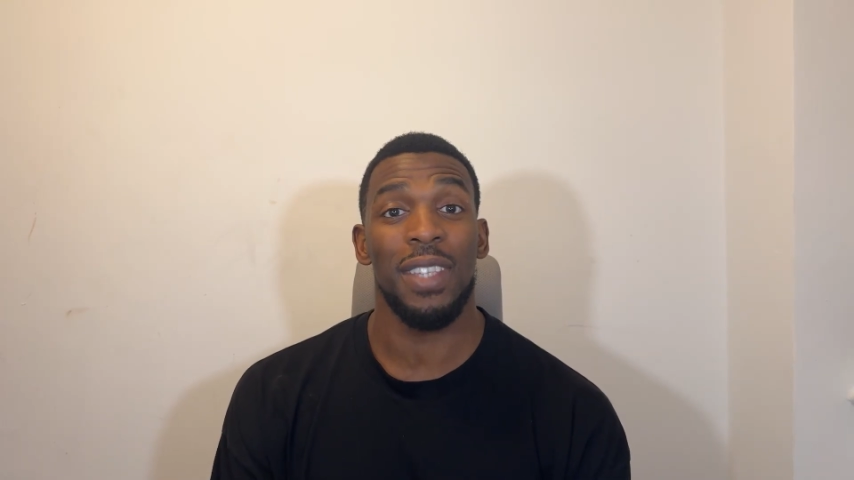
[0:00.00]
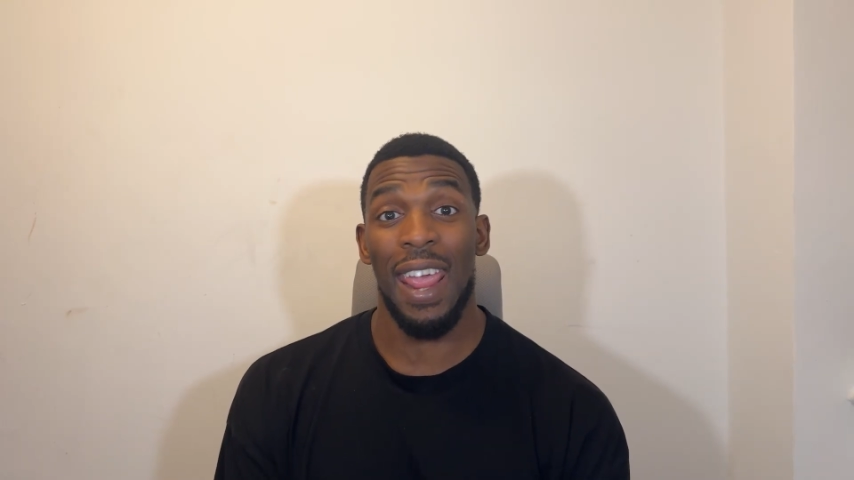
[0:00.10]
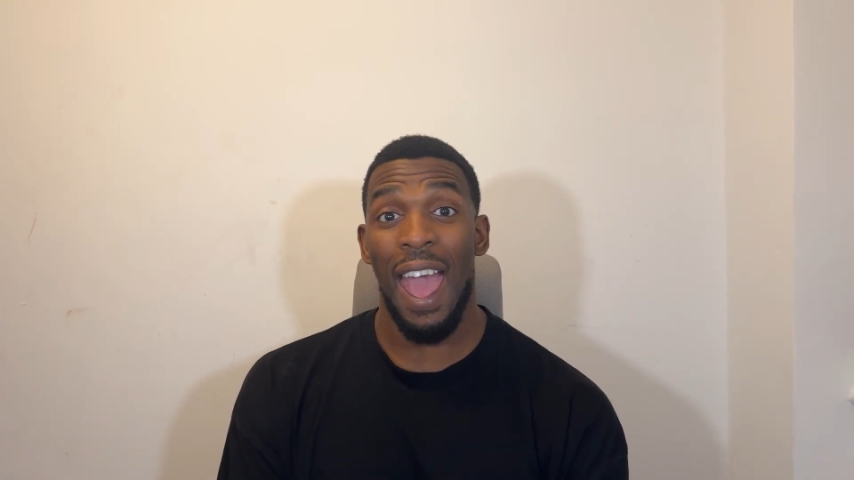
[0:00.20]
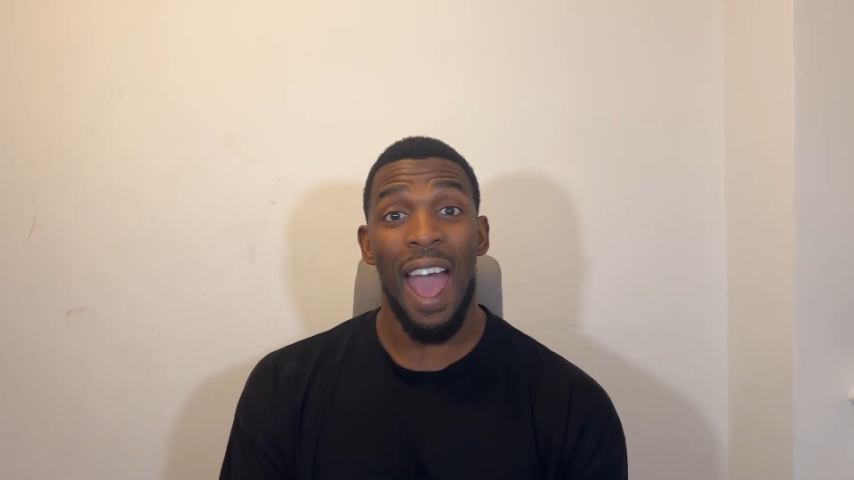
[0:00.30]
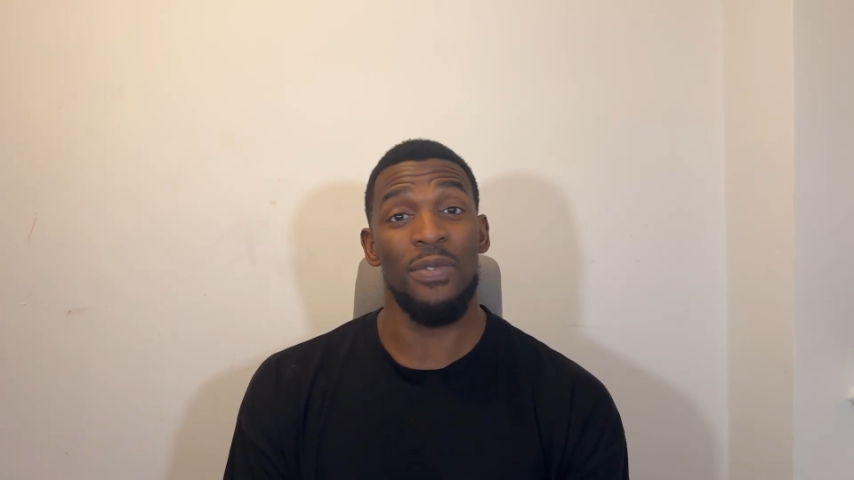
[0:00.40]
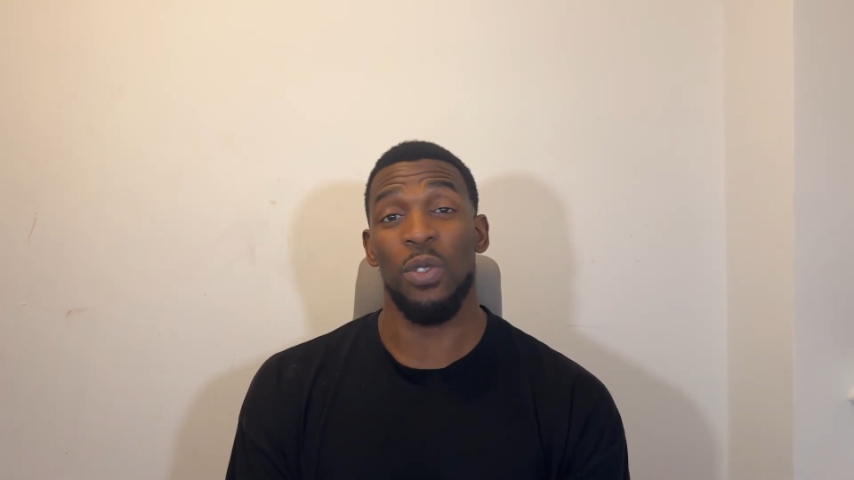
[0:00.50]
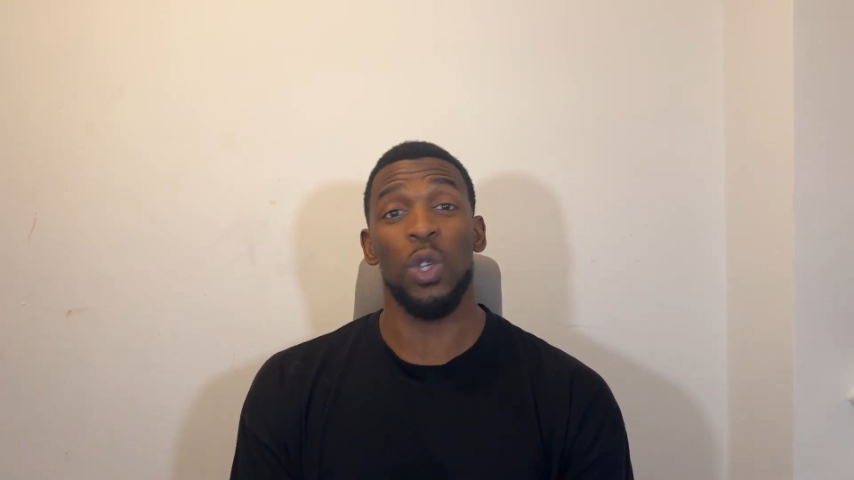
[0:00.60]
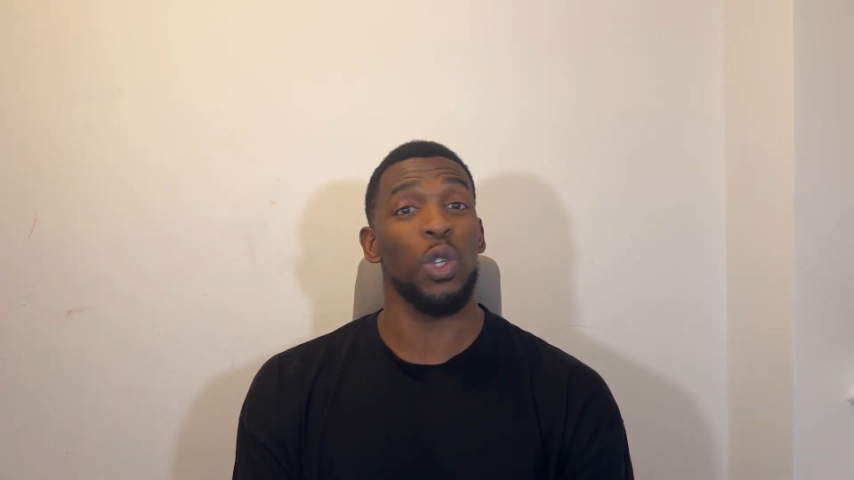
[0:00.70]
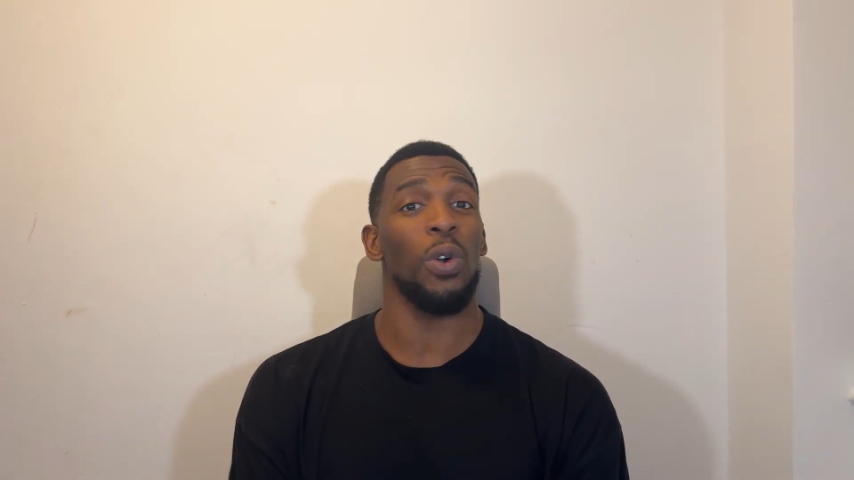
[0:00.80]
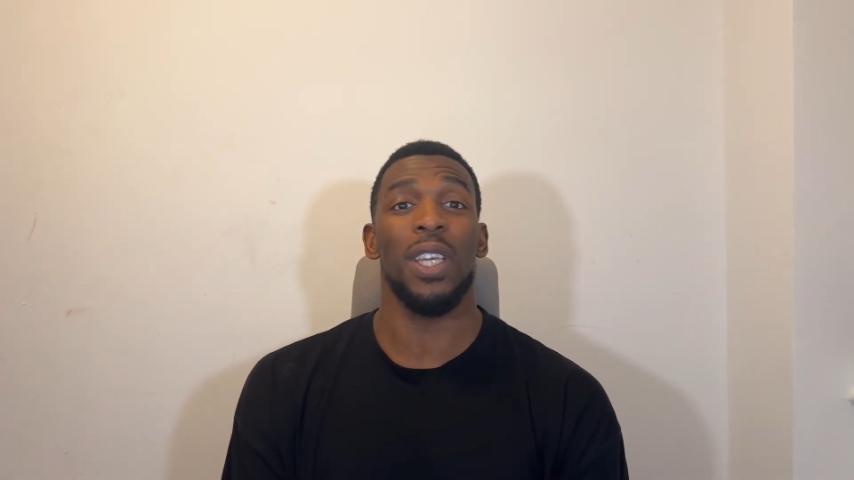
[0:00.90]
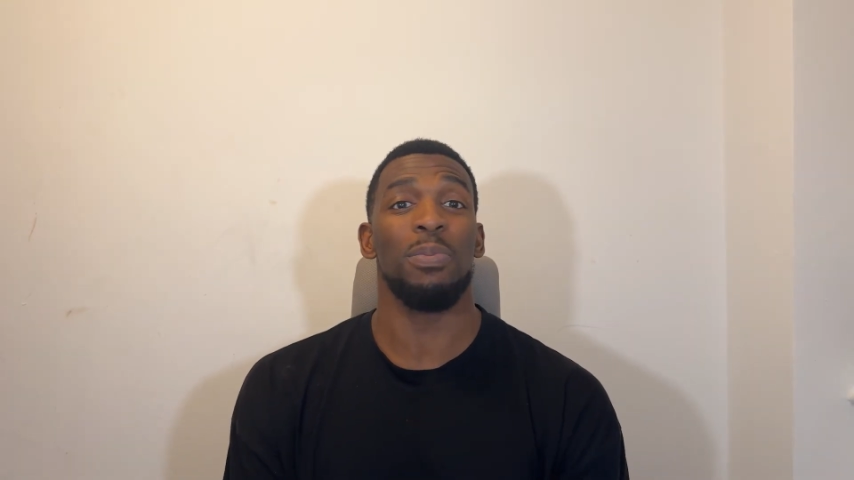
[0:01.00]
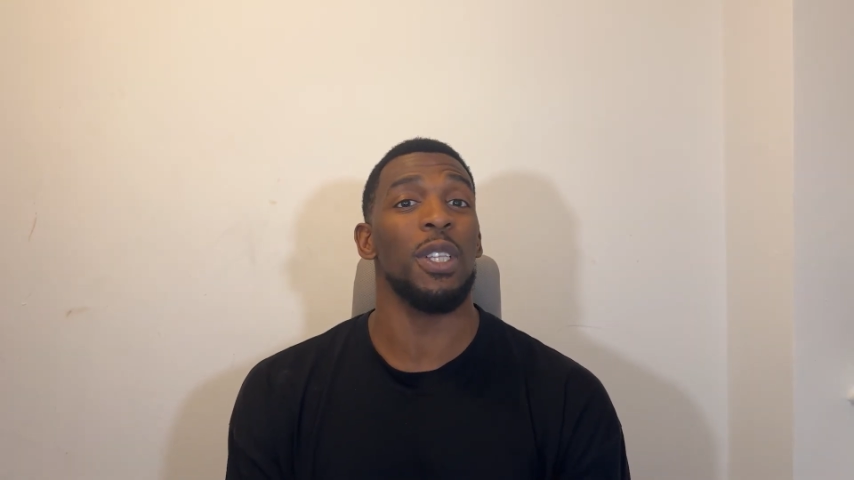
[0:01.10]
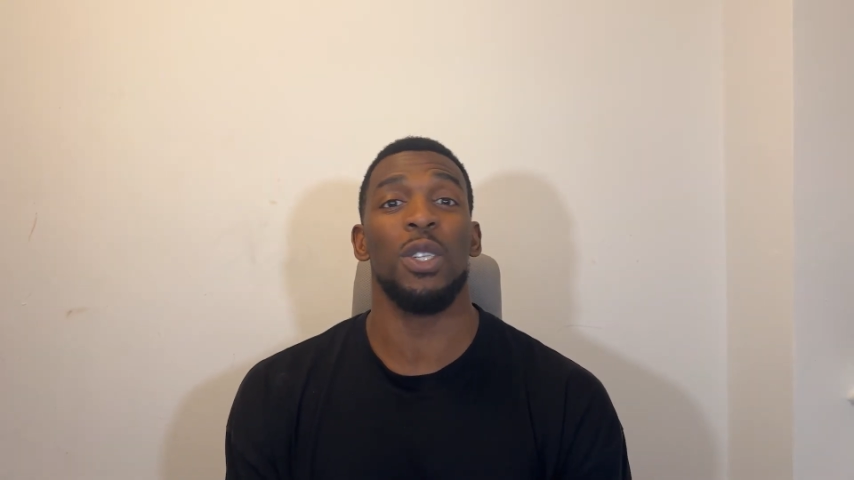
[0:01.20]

they have no choice but